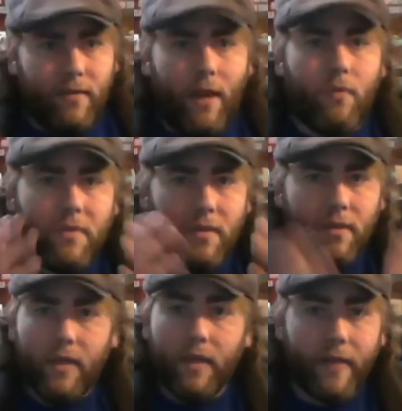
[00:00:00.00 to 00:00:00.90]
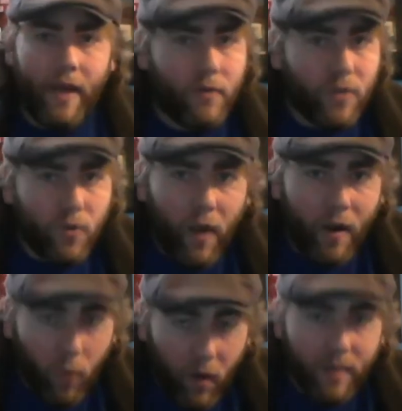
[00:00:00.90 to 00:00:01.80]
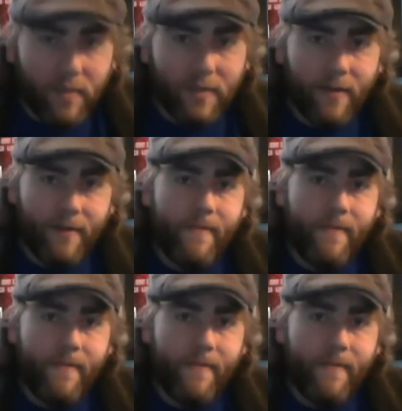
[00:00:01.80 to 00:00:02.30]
That was the thing. That was who I was.